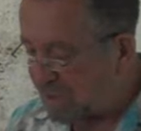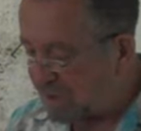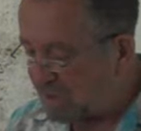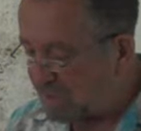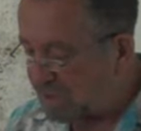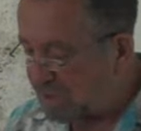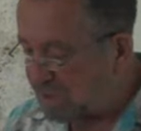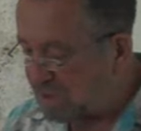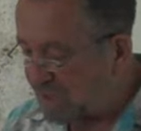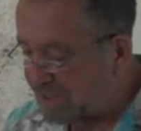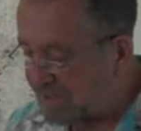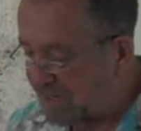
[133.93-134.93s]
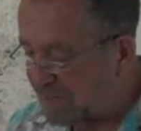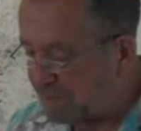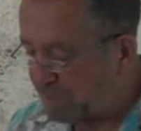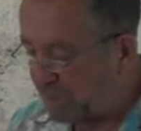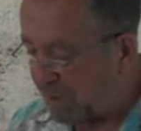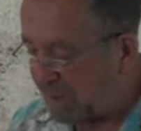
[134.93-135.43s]
and that I have no
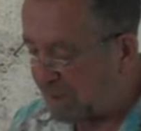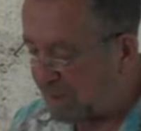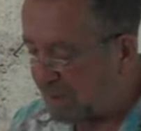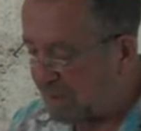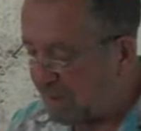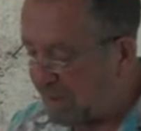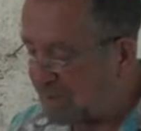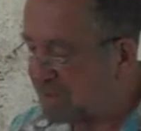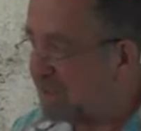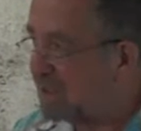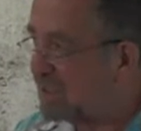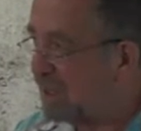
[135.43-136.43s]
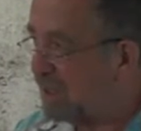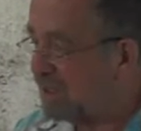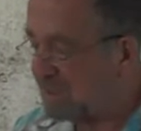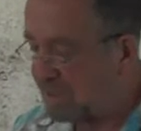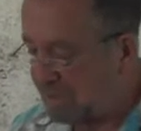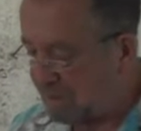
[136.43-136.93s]
taste, but they can't
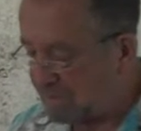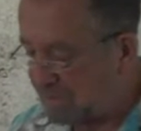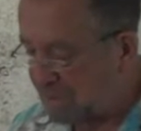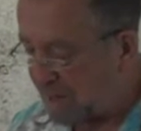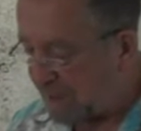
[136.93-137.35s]
find me.